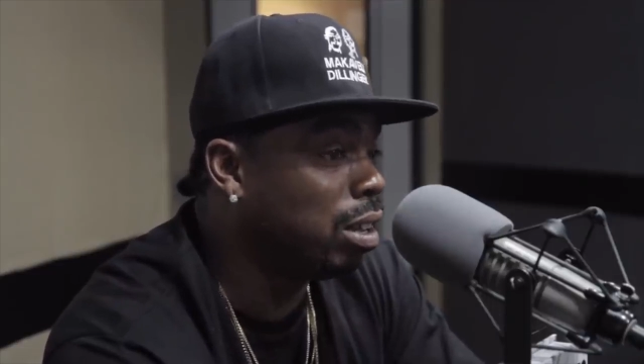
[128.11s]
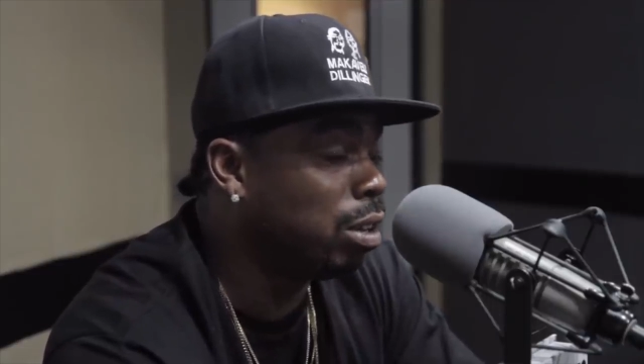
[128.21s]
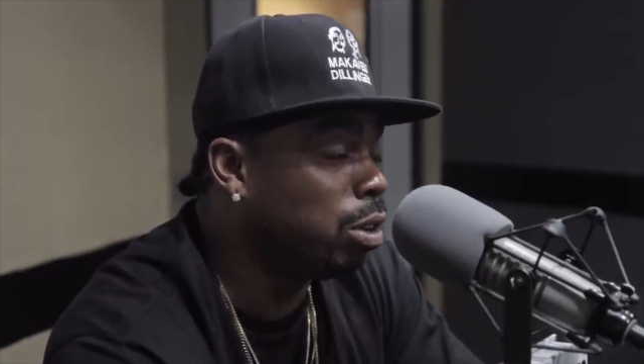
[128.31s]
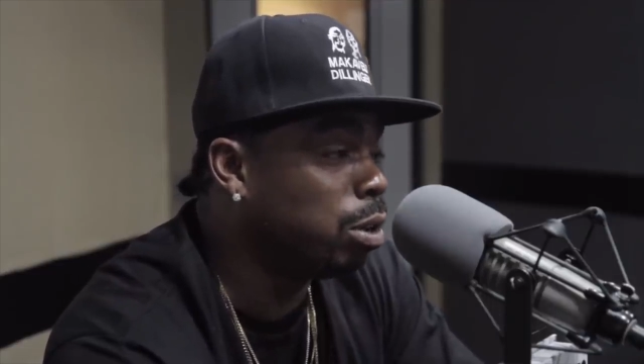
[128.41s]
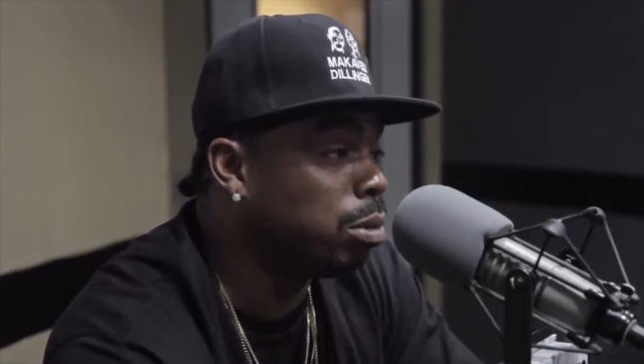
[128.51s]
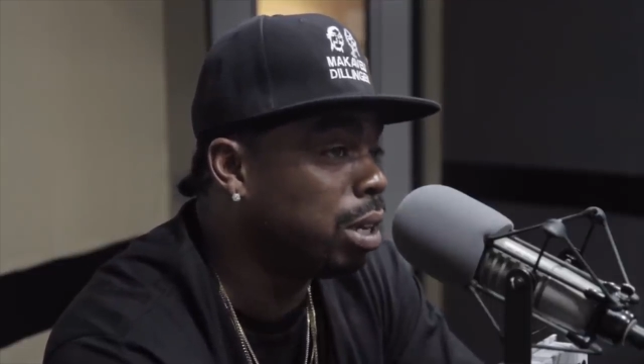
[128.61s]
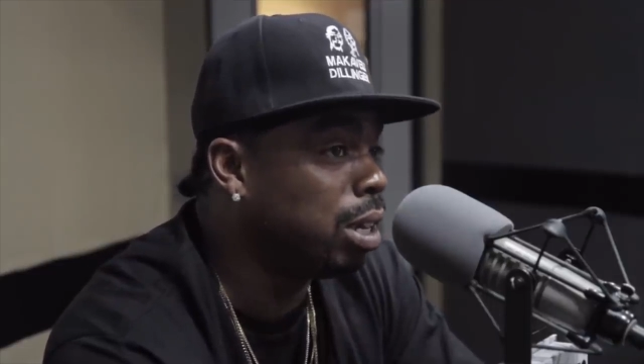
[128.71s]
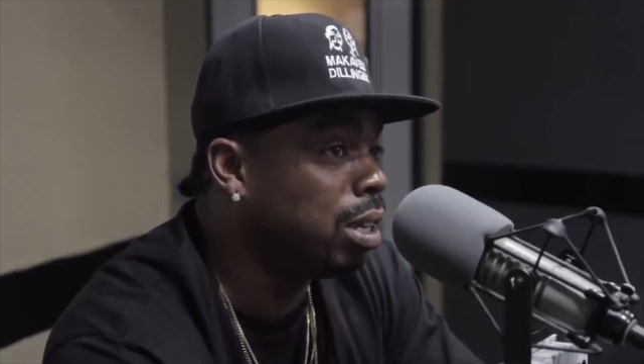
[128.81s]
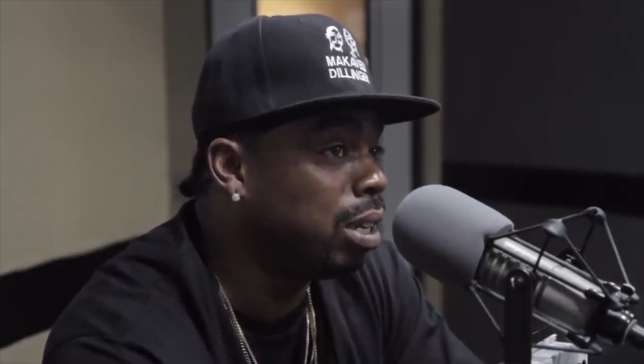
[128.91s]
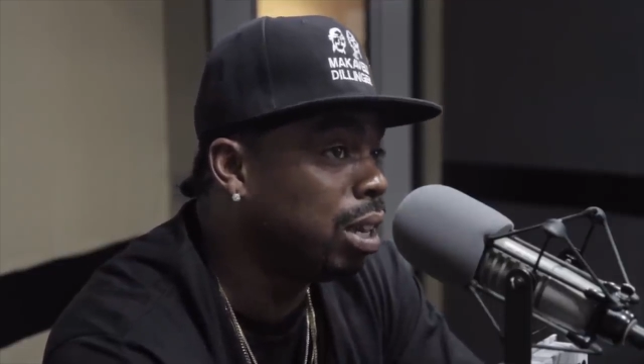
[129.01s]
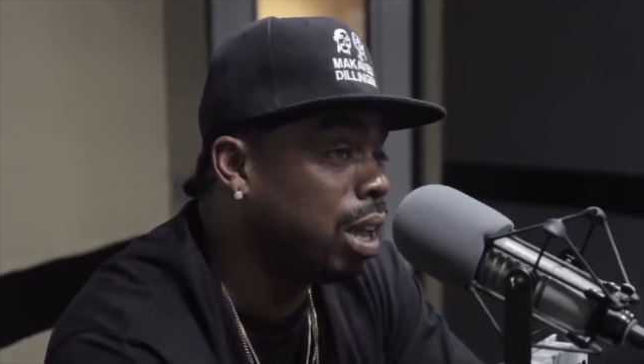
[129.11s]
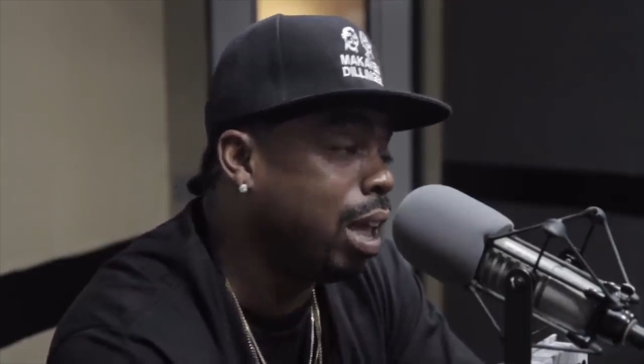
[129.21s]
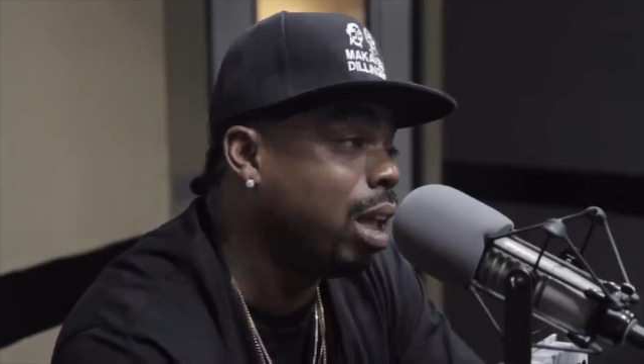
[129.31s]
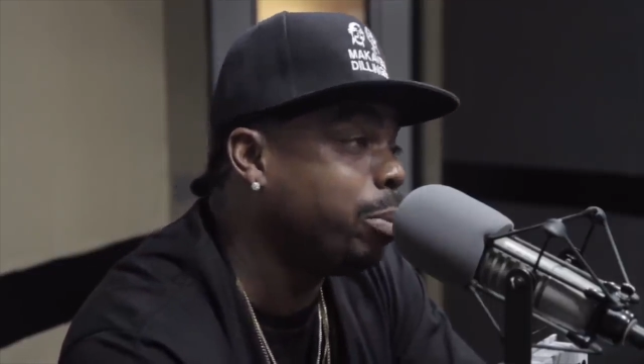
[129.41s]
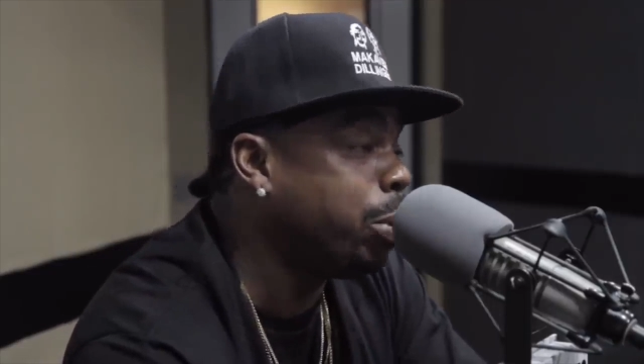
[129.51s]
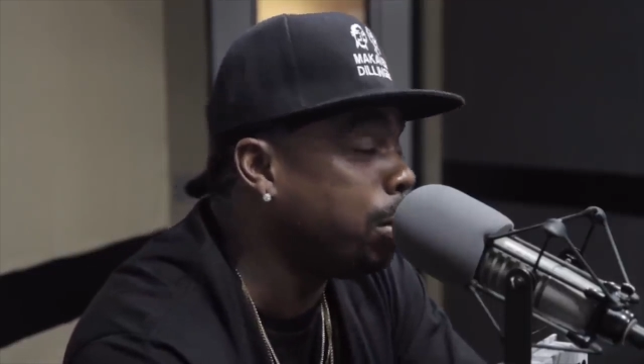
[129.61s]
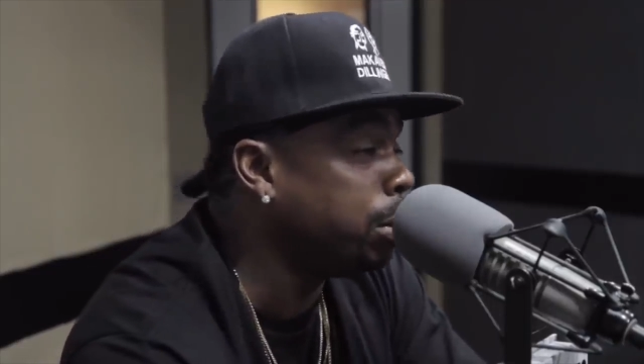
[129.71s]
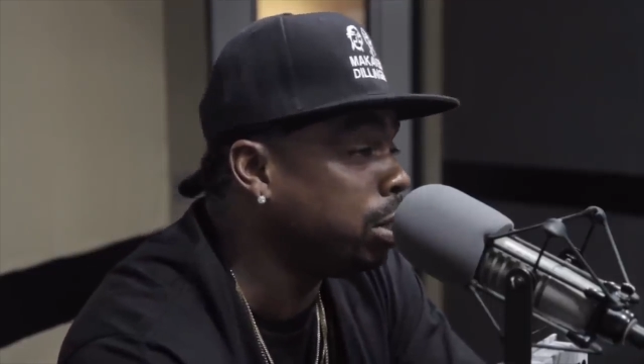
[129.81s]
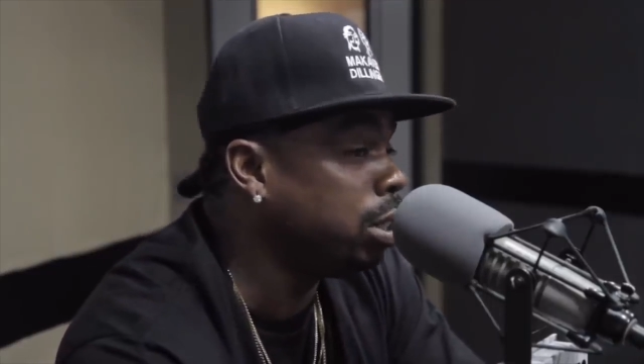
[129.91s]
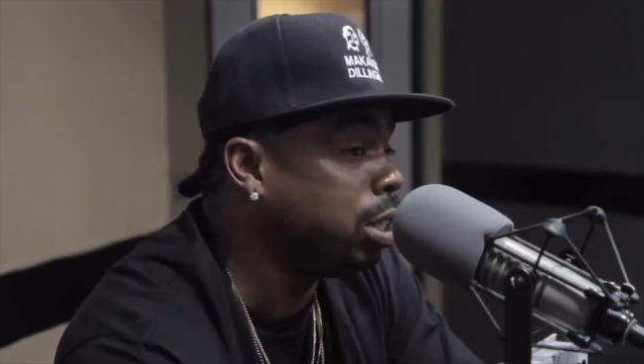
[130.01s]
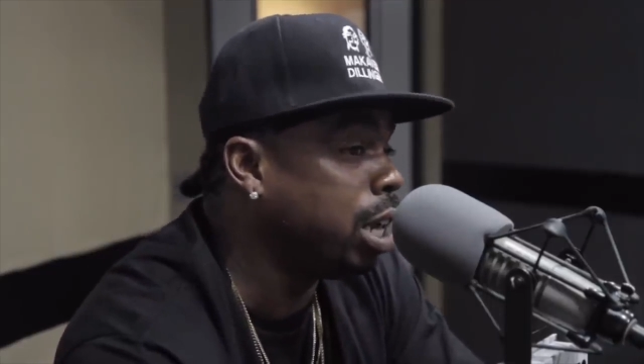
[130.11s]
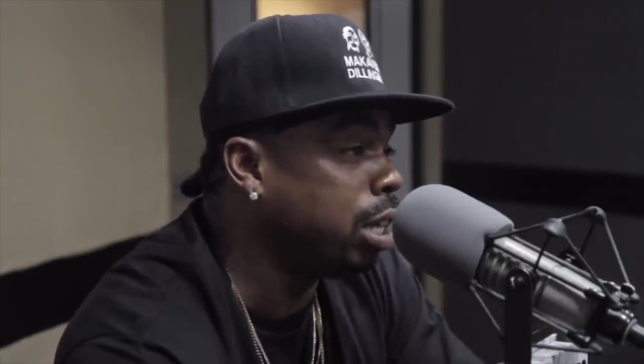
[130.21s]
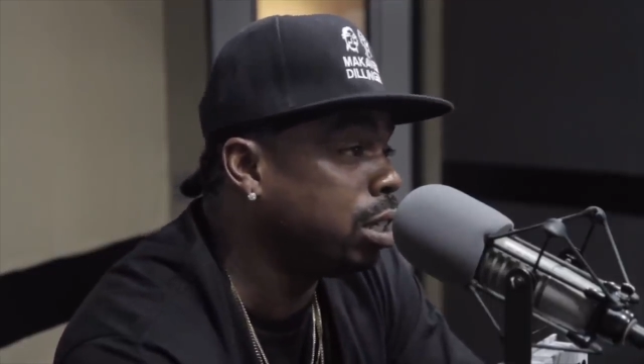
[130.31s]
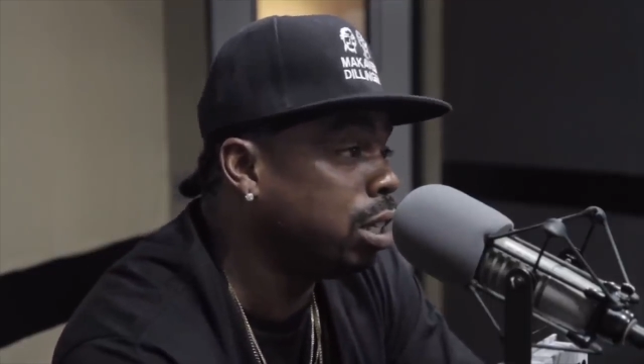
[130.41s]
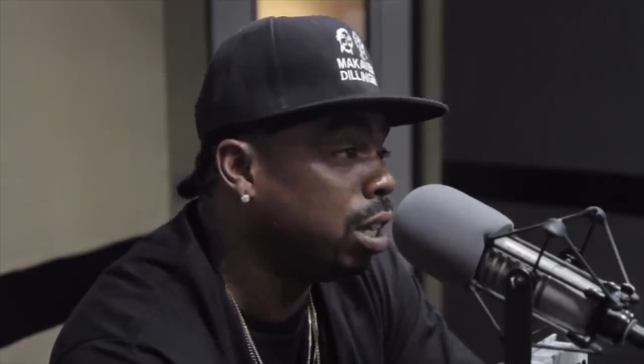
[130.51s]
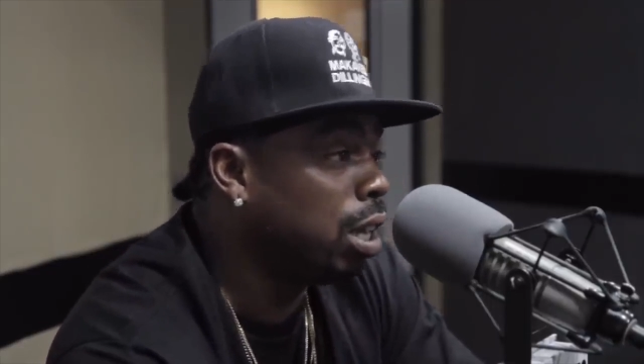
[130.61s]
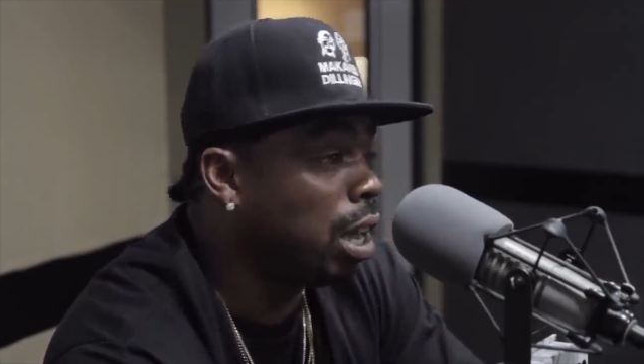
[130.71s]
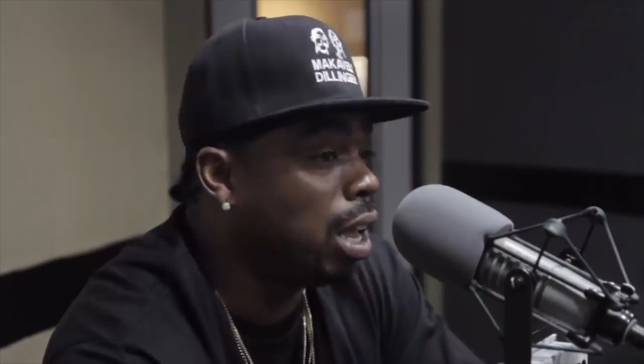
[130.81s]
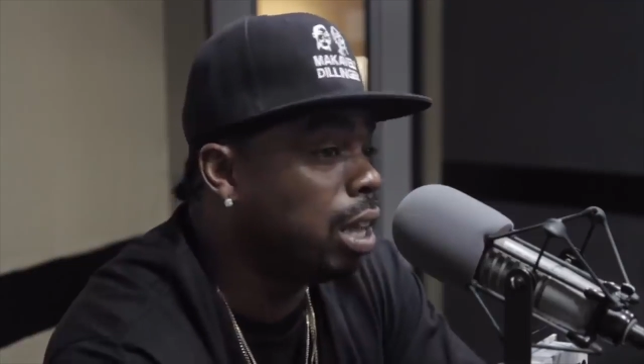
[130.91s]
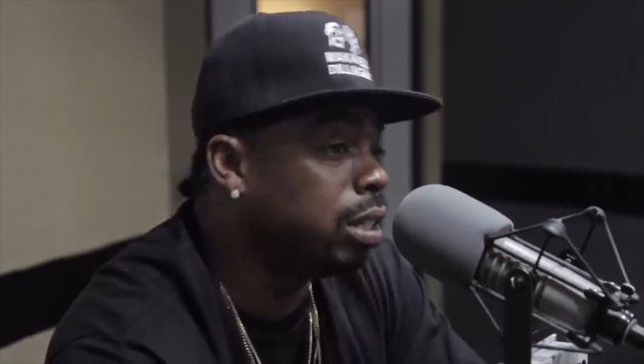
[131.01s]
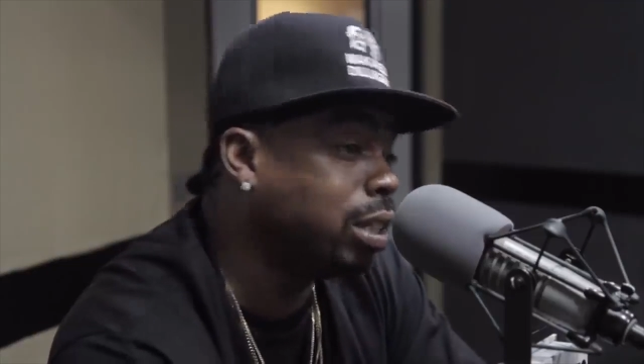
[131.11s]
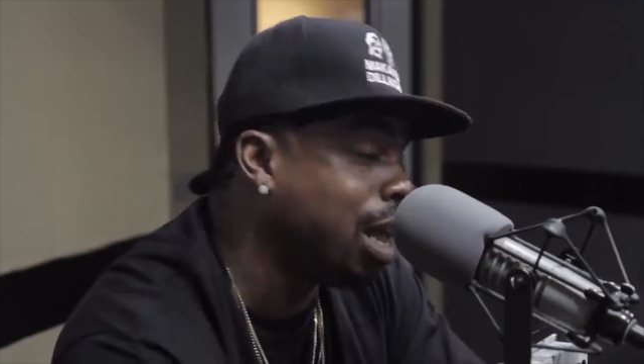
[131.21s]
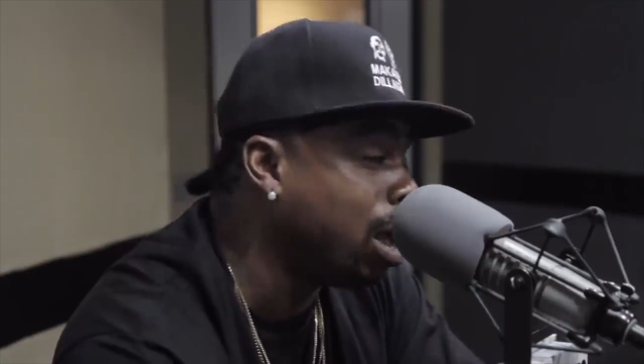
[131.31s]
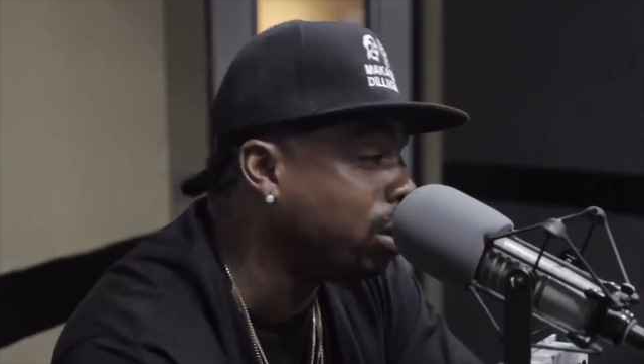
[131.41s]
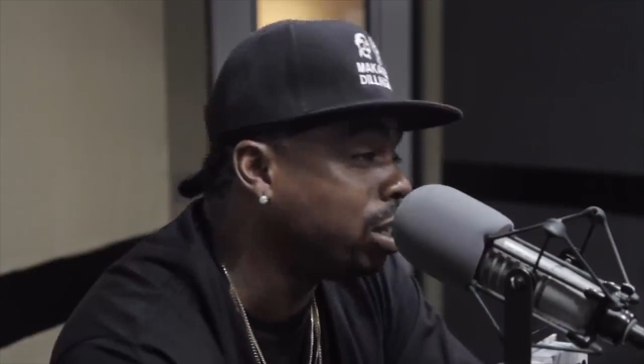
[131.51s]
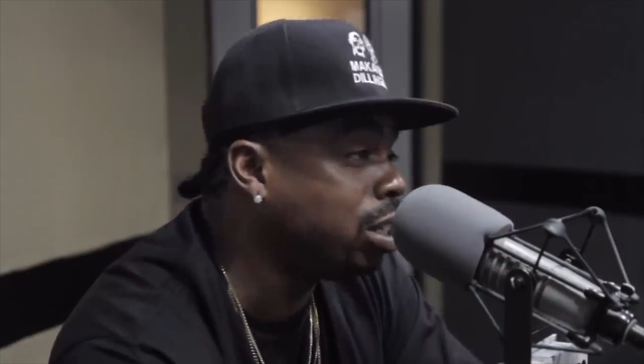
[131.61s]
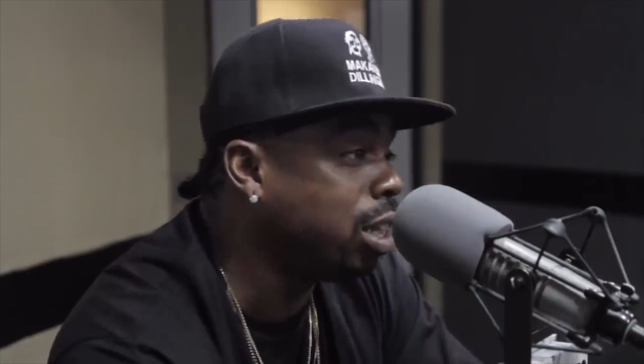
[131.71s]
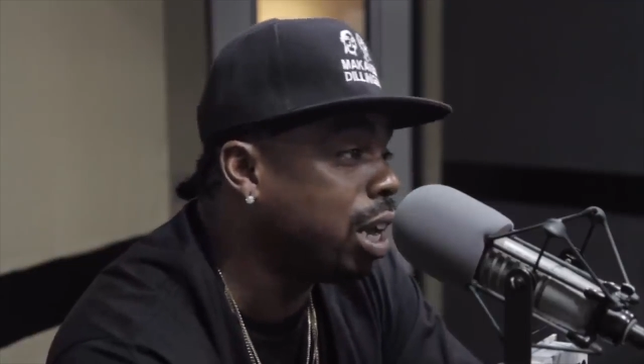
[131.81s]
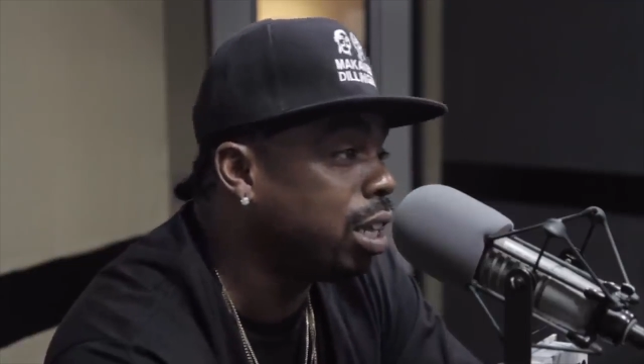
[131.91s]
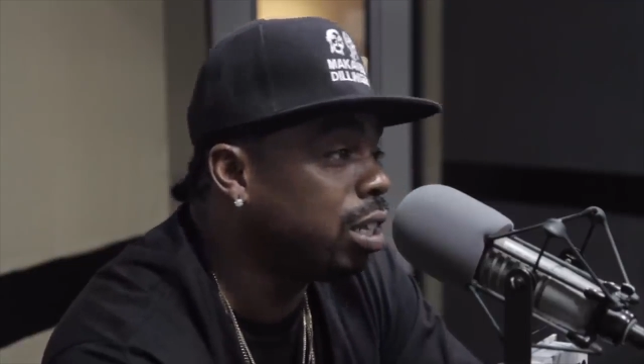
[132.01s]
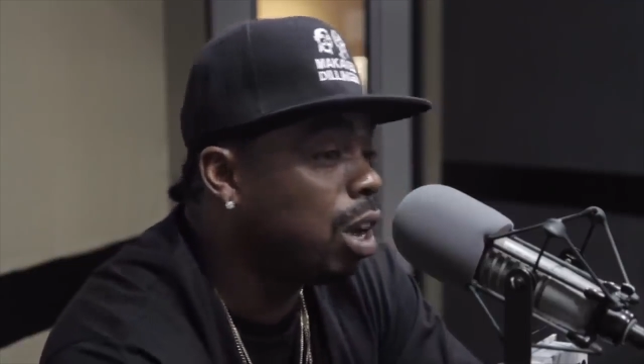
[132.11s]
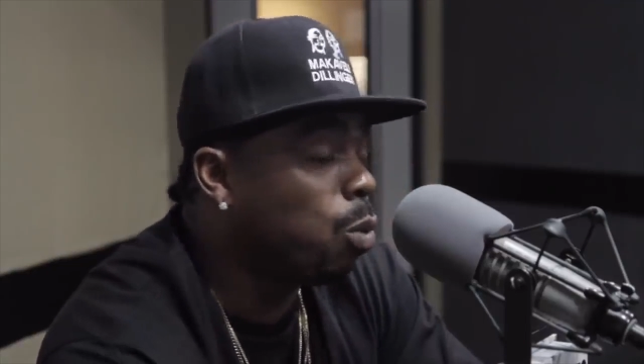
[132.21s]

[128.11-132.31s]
You know what I'm saying? And publishing checks and sound exchange.